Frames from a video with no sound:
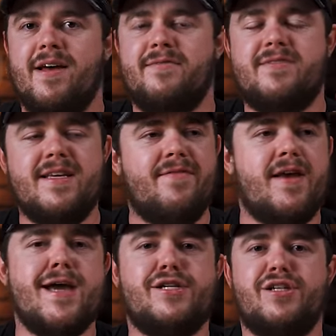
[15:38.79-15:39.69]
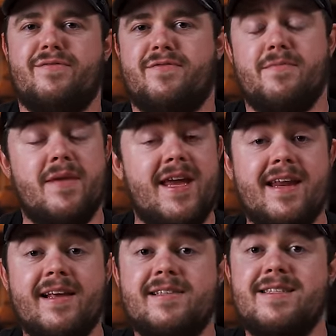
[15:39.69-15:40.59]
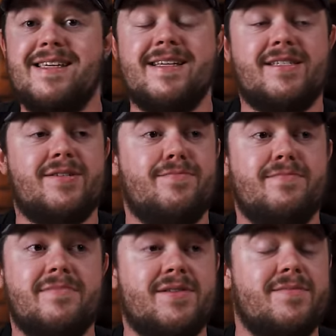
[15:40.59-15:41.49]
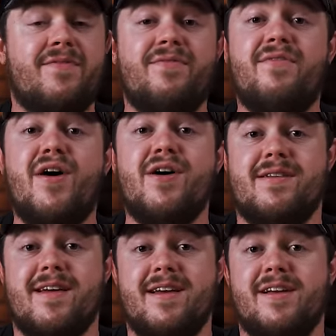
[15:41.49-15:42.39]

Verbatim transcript: of deviation from EDC, some some fun,